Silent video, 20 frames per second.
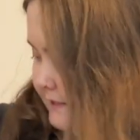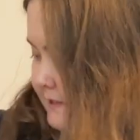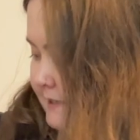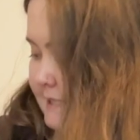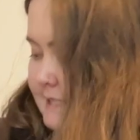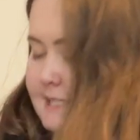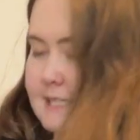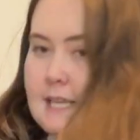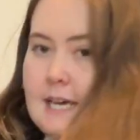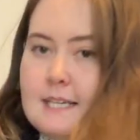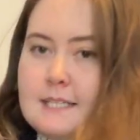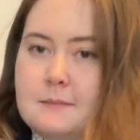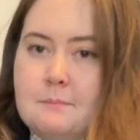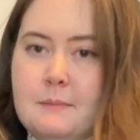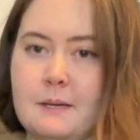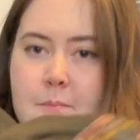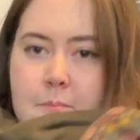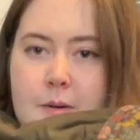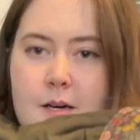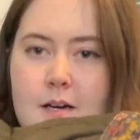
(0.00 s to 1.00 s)
so that's
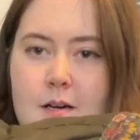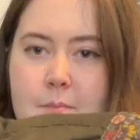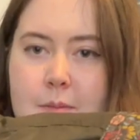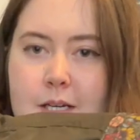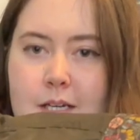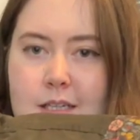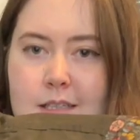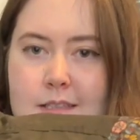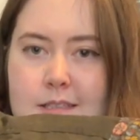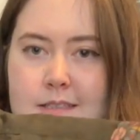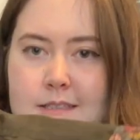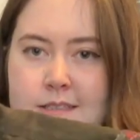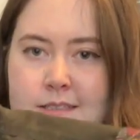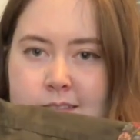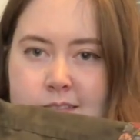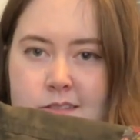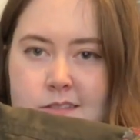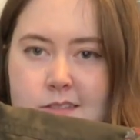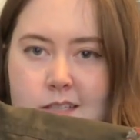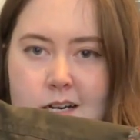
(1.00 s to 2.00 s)
my barber
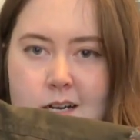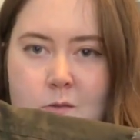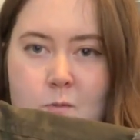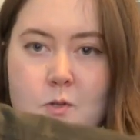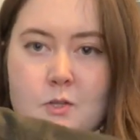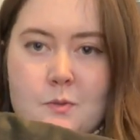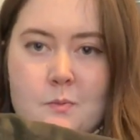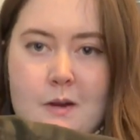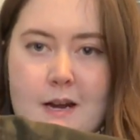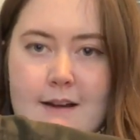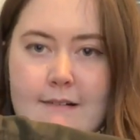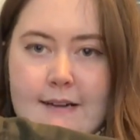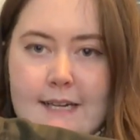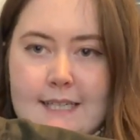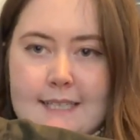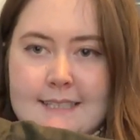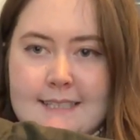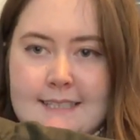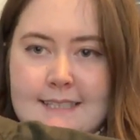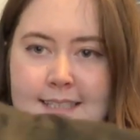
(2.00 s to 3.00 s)
that I was
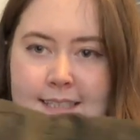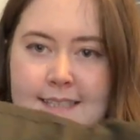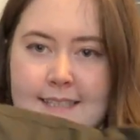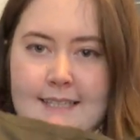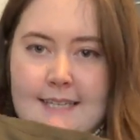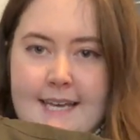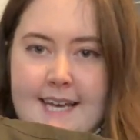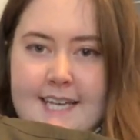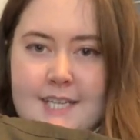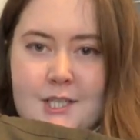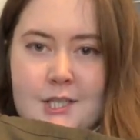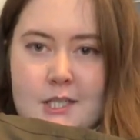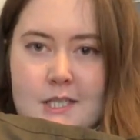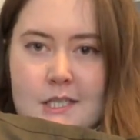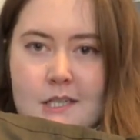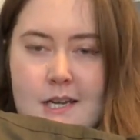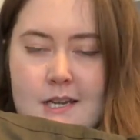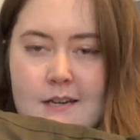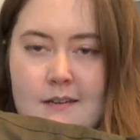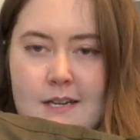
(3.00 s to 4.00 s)
wearing. It's just
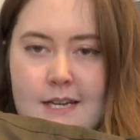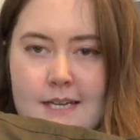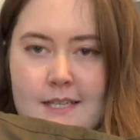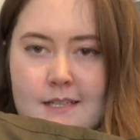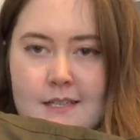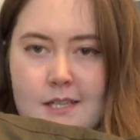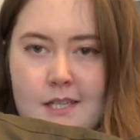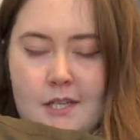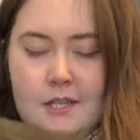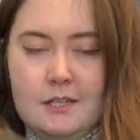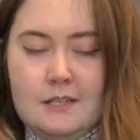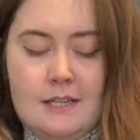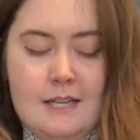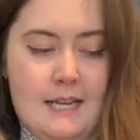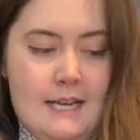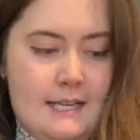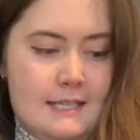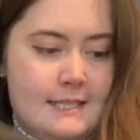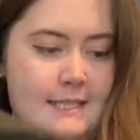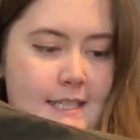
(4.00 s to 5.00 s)
kind of like the
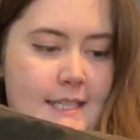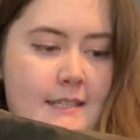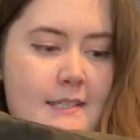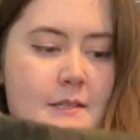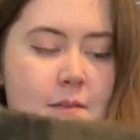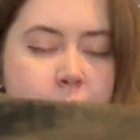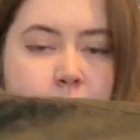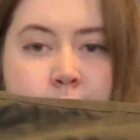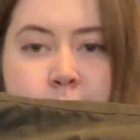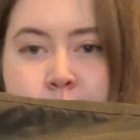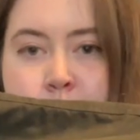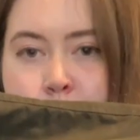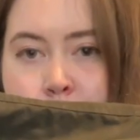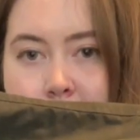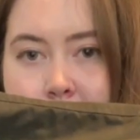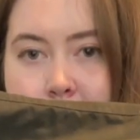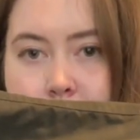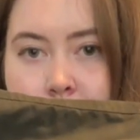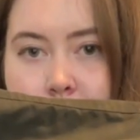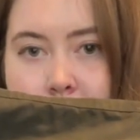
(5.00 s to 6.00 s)
classic
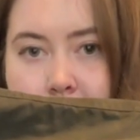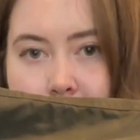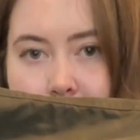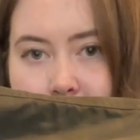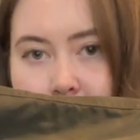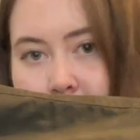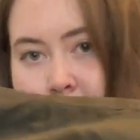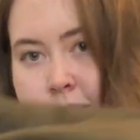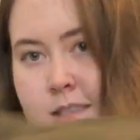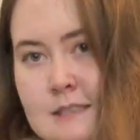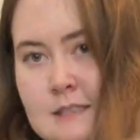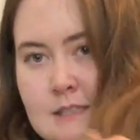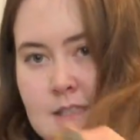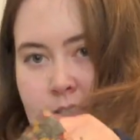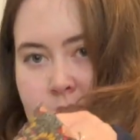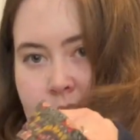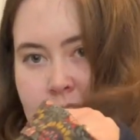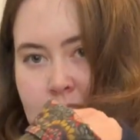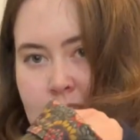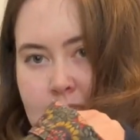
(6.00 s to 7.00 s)
brown colour
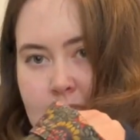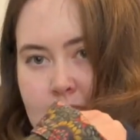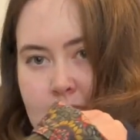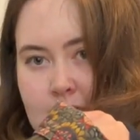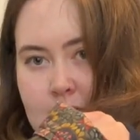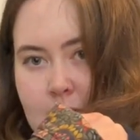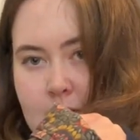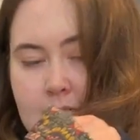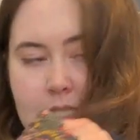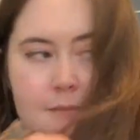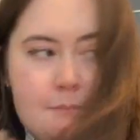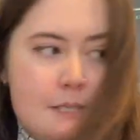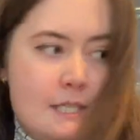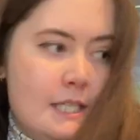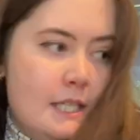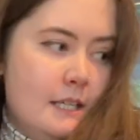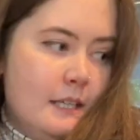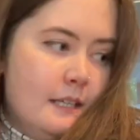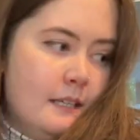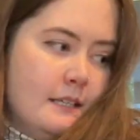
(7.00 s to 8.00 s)
with
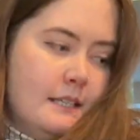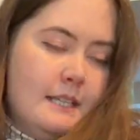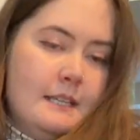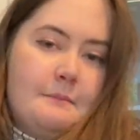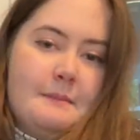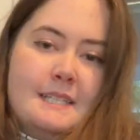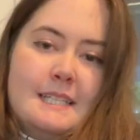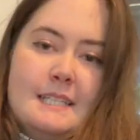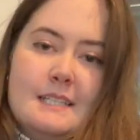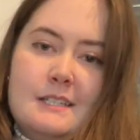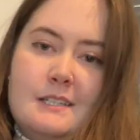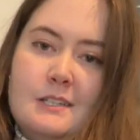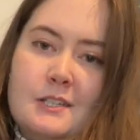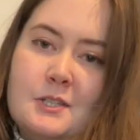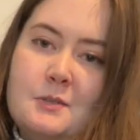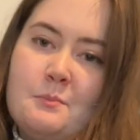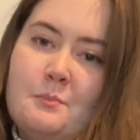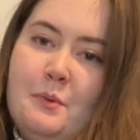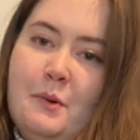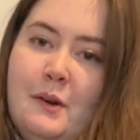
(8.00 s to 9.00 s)
Liberty limited
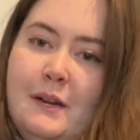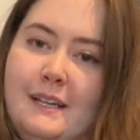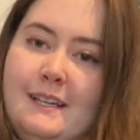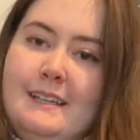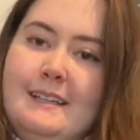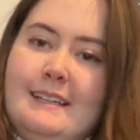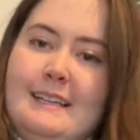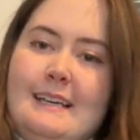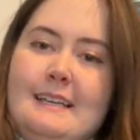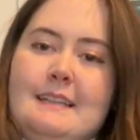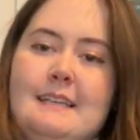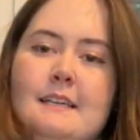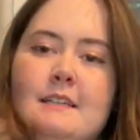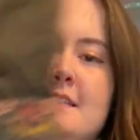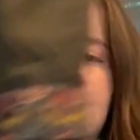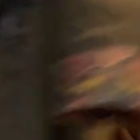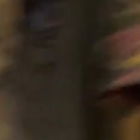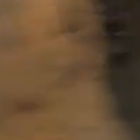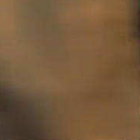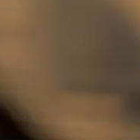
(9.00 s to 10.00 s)
edition print. Like they
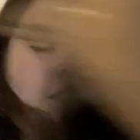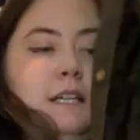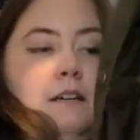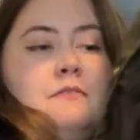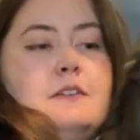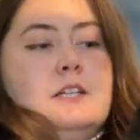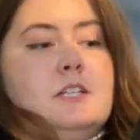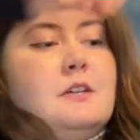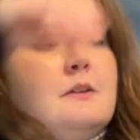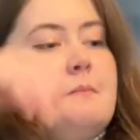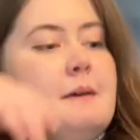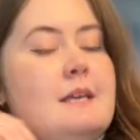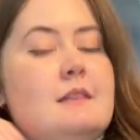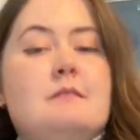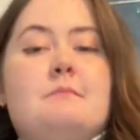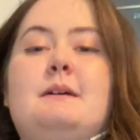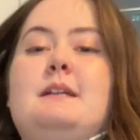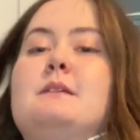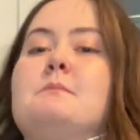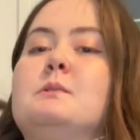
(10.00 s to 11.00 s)
definitely don't make
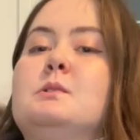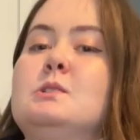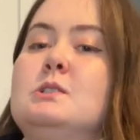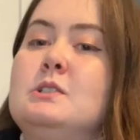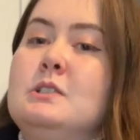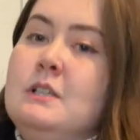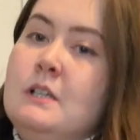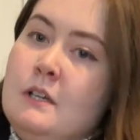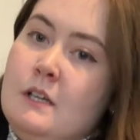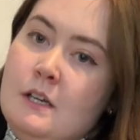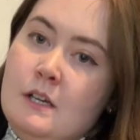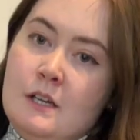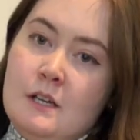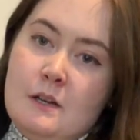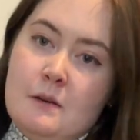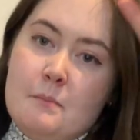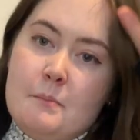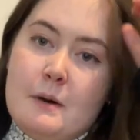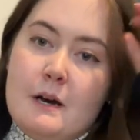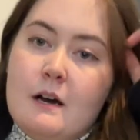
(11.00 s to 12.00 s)
them anymore.
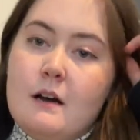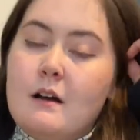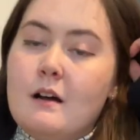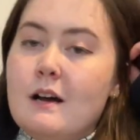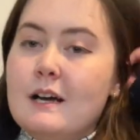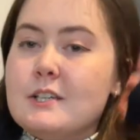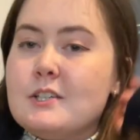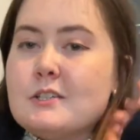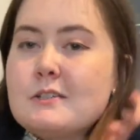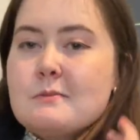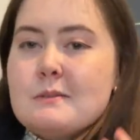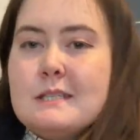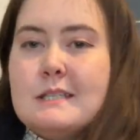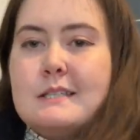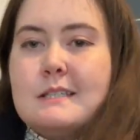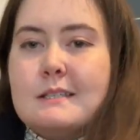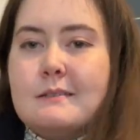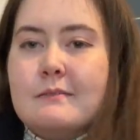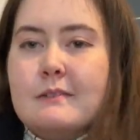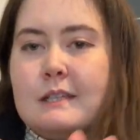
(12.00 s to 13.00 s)
But I just wanted
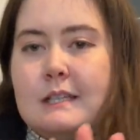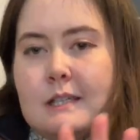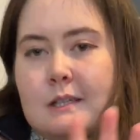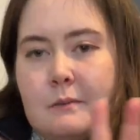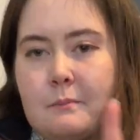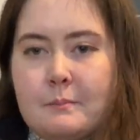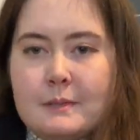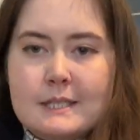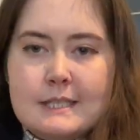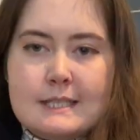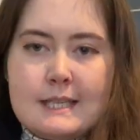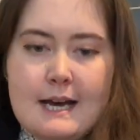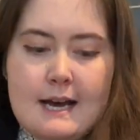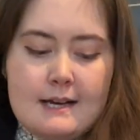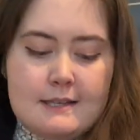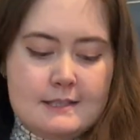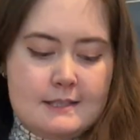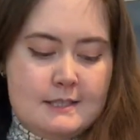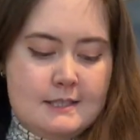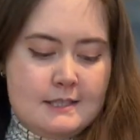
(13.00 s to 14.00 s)
some little
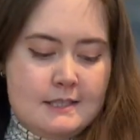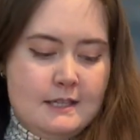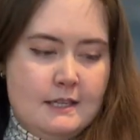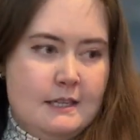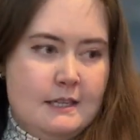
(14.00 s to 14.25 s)
pizzazz.